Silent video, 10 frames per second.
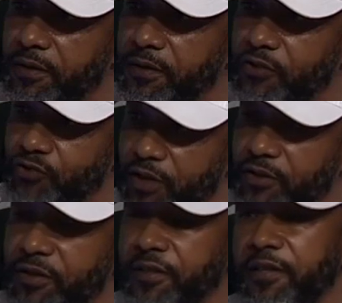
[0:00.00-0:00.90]

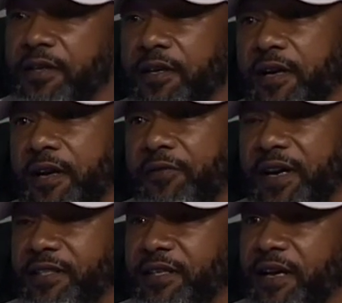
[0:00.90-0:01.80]
Structure. When I
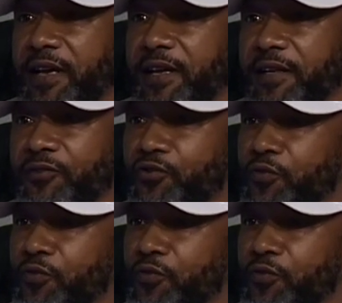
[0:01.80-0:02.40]
say that, you know,